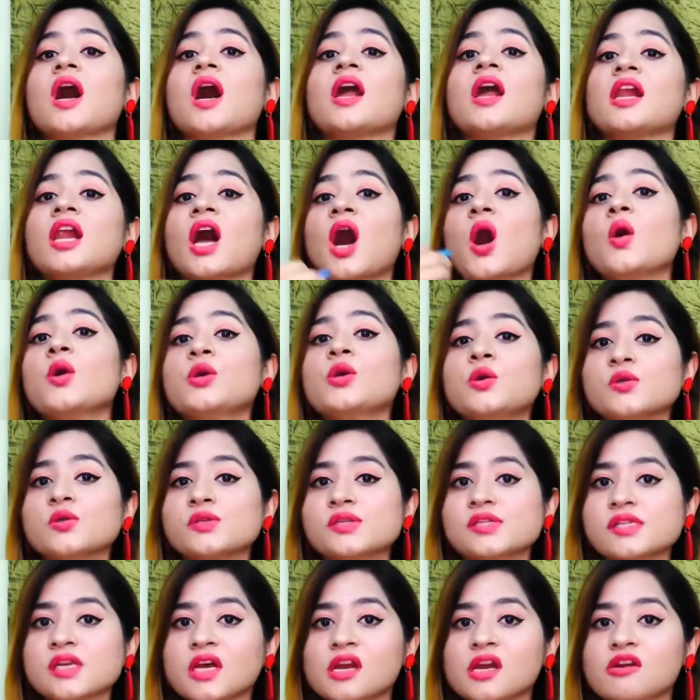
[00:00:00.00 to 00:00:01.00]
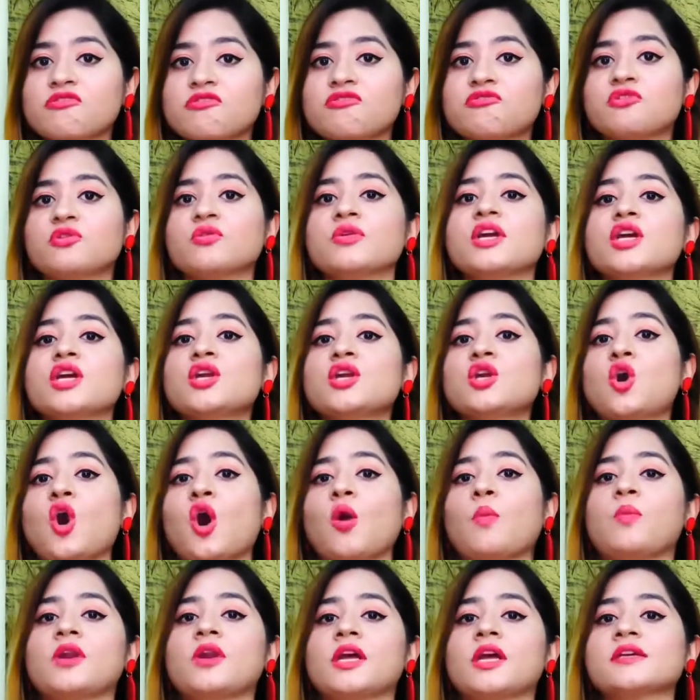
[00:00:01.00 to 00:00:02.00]
allow yourself to
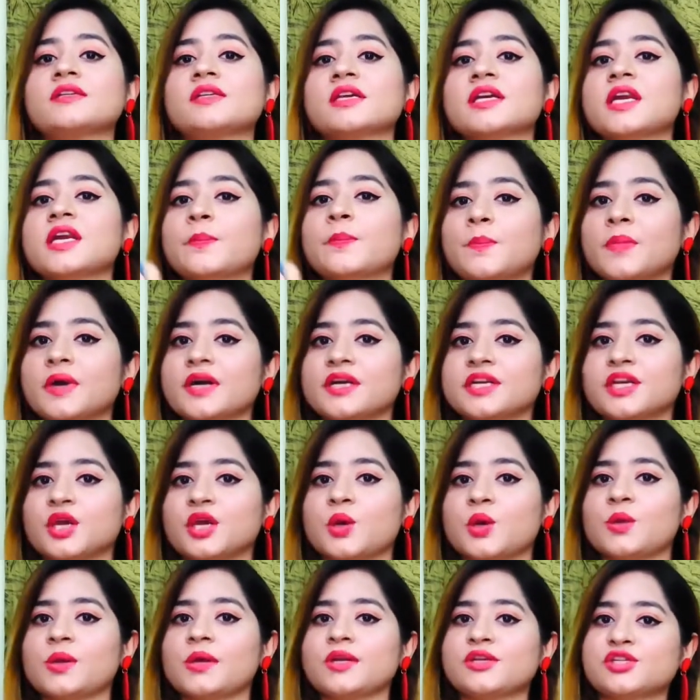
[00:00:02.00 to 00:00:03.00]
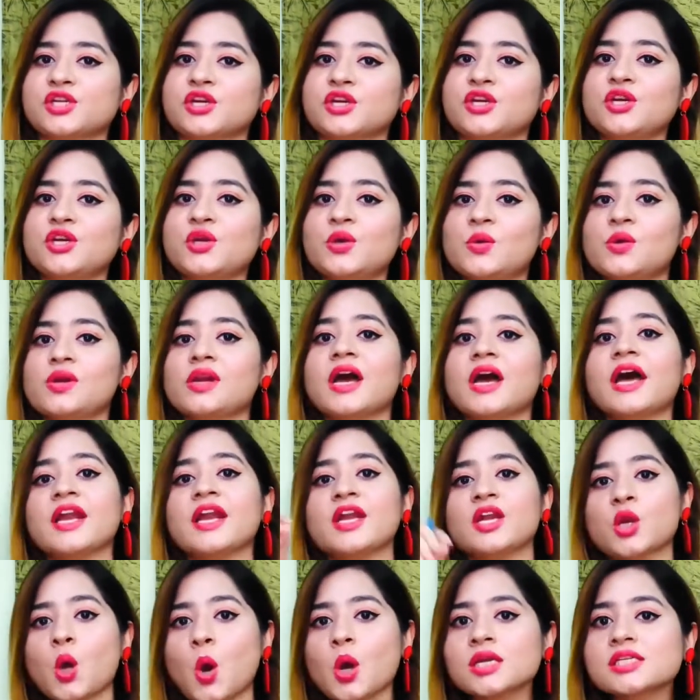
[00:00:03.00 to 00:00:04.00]
incorporate in a particular schedule and
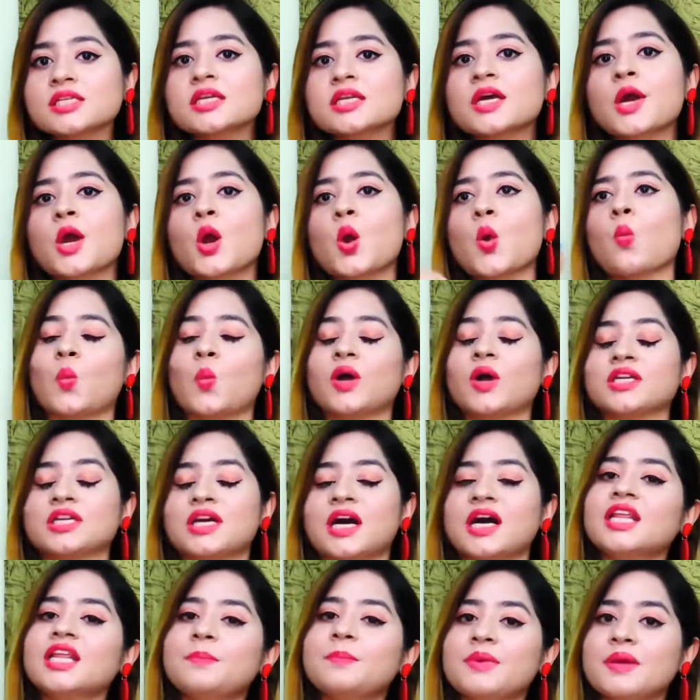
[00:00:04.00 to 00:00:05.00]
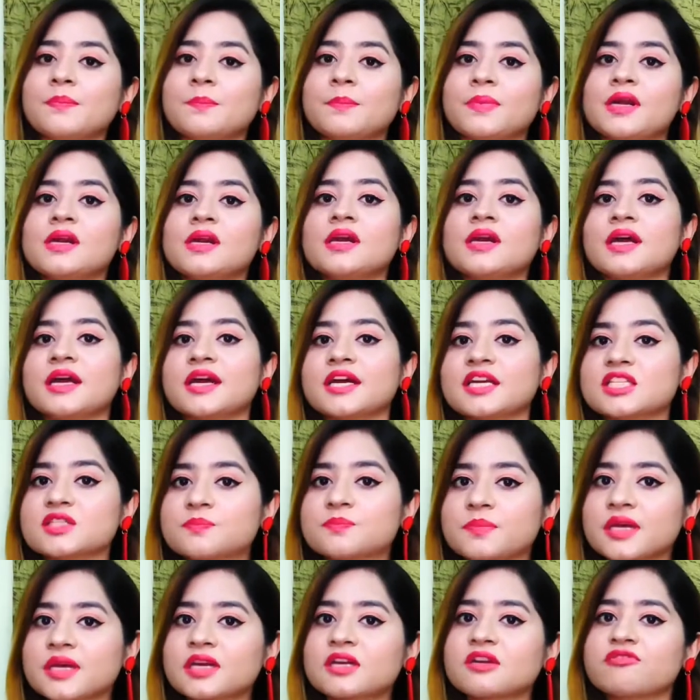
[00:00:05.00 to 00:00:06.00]
not what other people
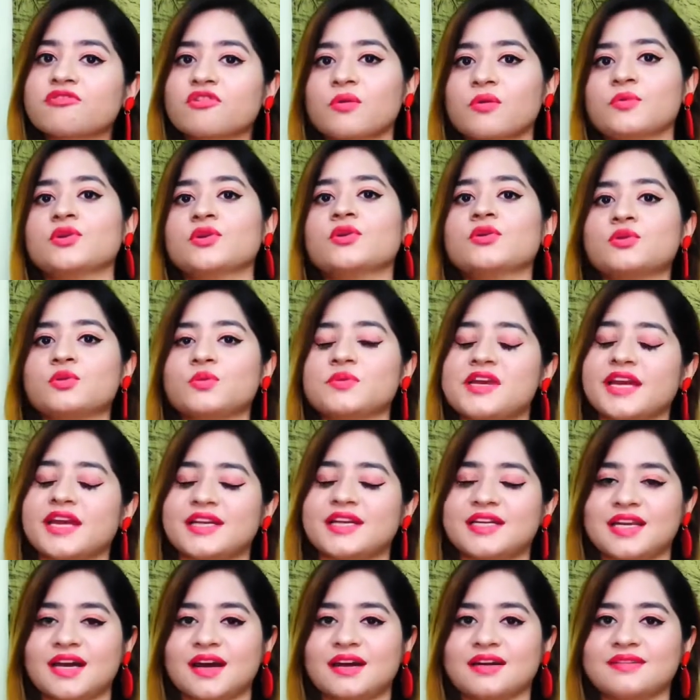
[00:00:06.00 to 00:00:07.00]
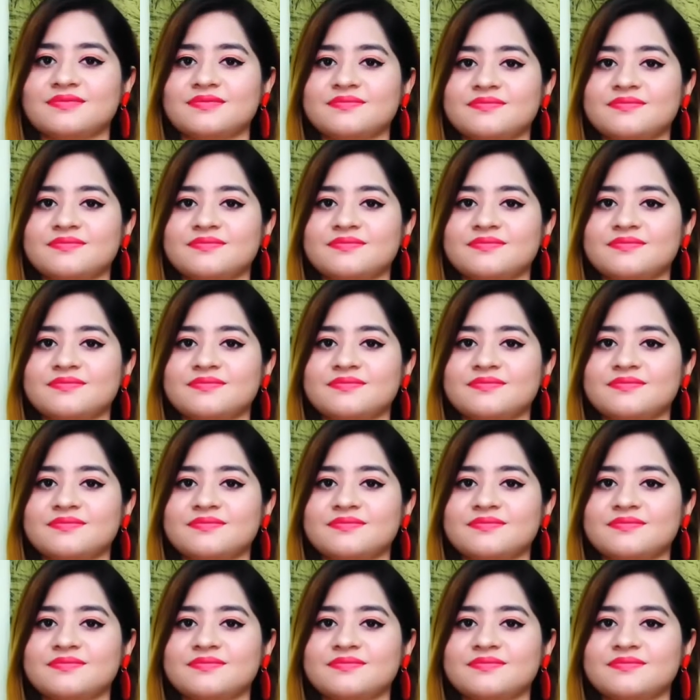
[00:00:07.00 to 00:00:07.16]
expect from you to get done.